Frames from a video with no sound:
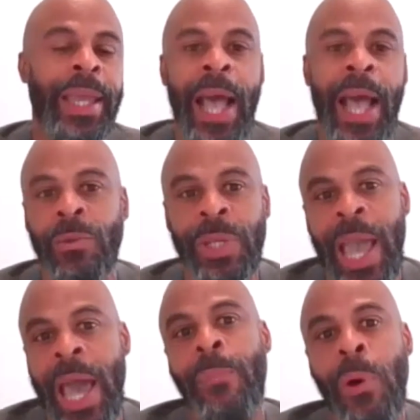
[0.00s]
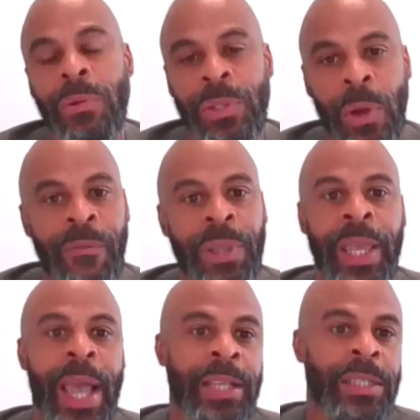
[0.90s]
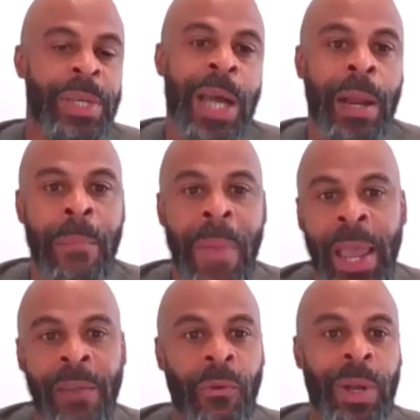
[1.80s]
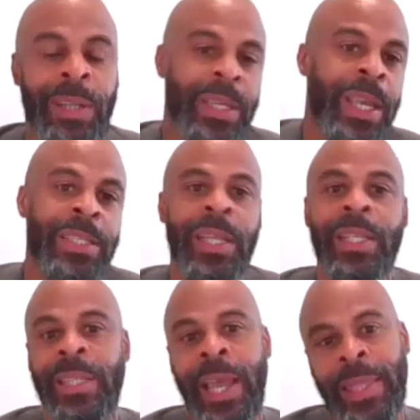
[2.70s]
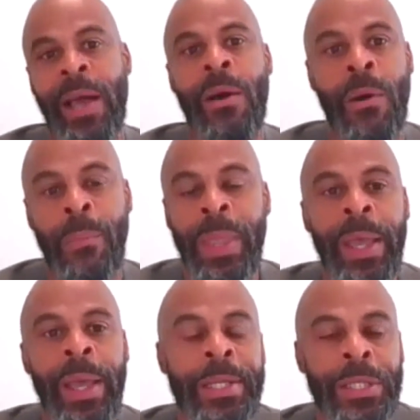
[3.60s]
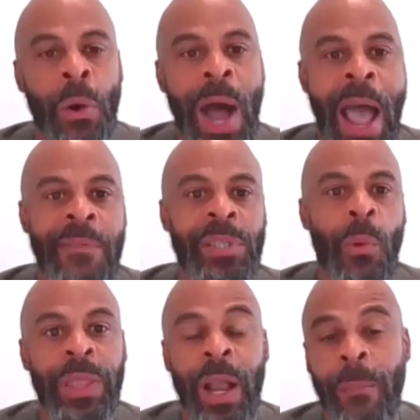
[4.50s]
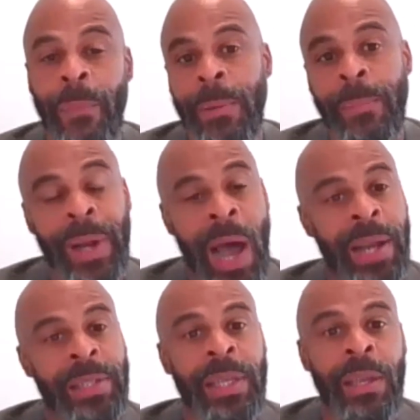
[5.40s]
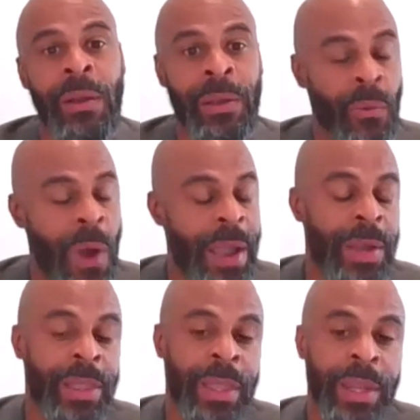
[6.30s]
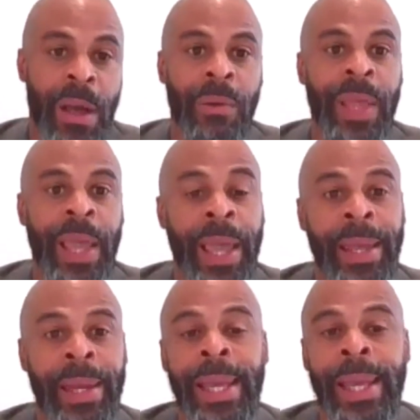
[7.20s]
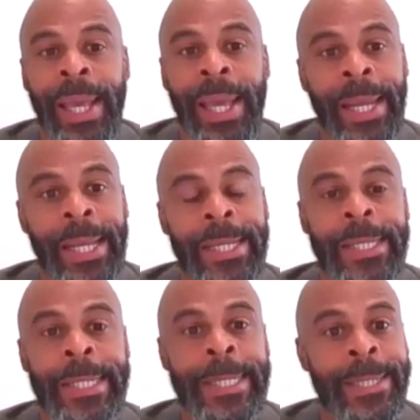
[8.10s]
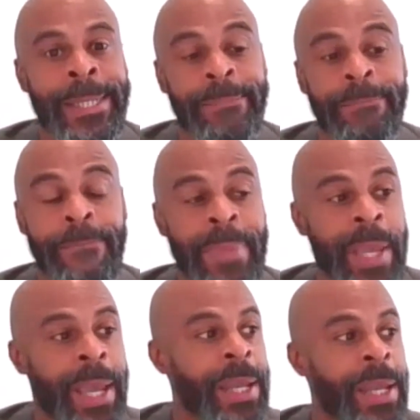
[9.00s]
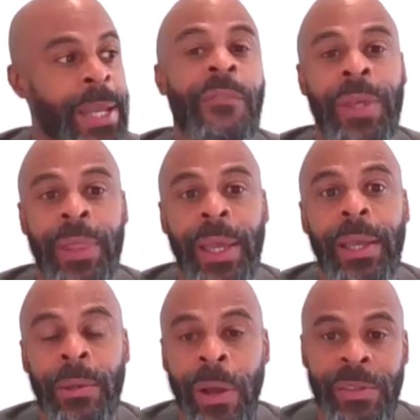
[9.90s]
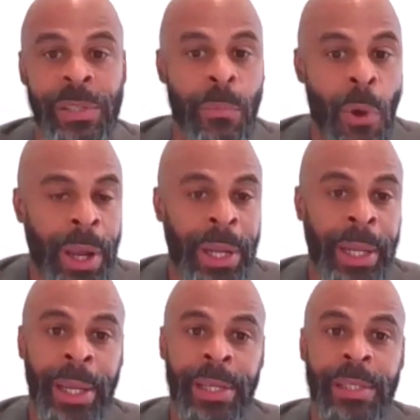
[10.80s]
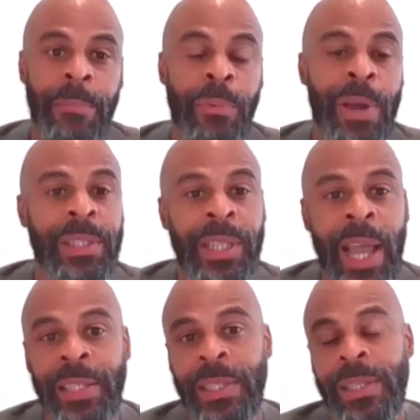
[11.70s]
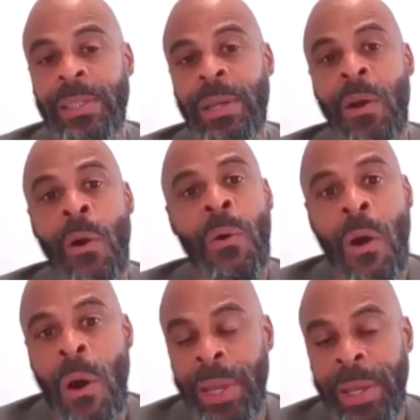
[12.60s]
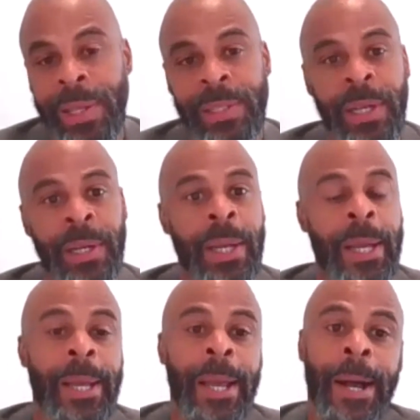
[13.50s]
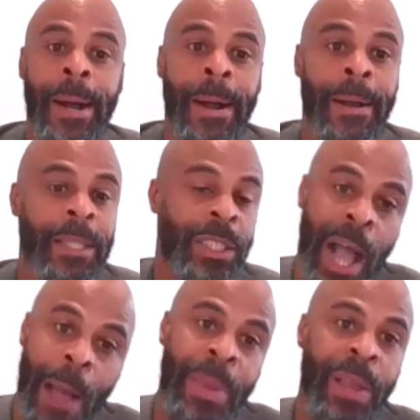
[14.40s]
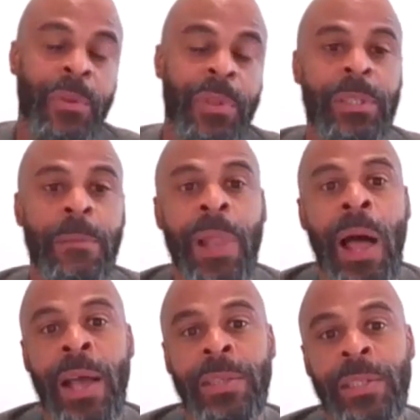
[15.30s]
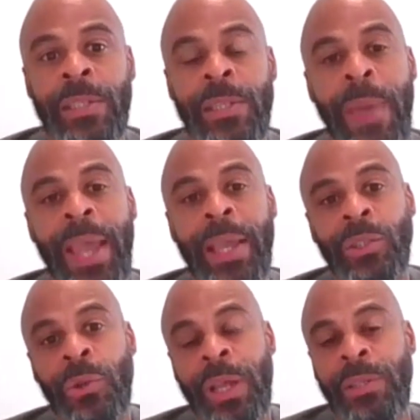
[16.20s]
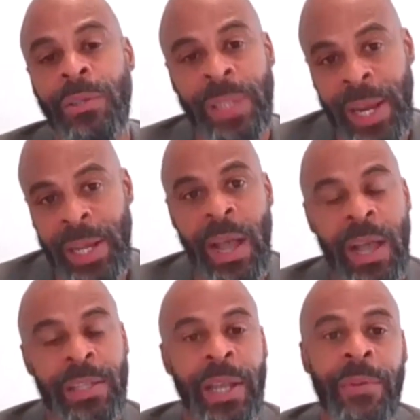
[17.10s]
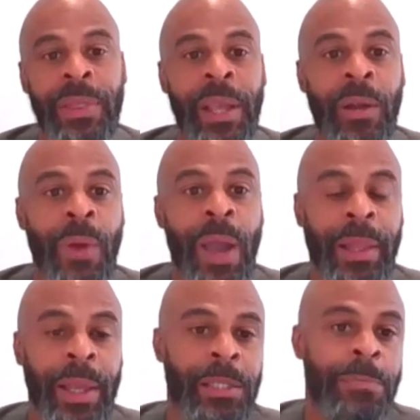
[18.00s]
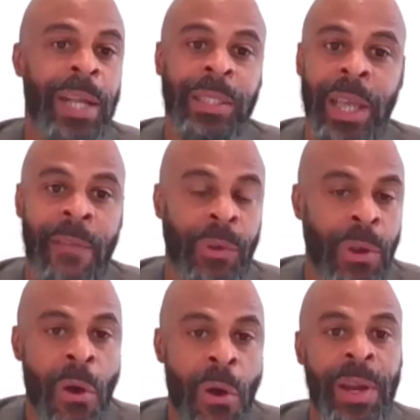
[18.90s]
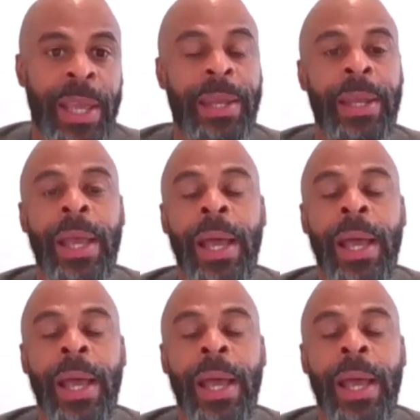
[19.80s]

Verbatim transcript: the castles and catapults. You know, everything has to be kind of made for it because the kids get to take that home. So I have someone there, but but honestly, you, are right. You hit the nail on the head. It is uh, it is everything. You know, it's the marketing, it's the presentation, it's the cold calling, it's the uh, shopping for the supplies, it's the making sure that you're sanitizing everything correctly, especially after COVID hit.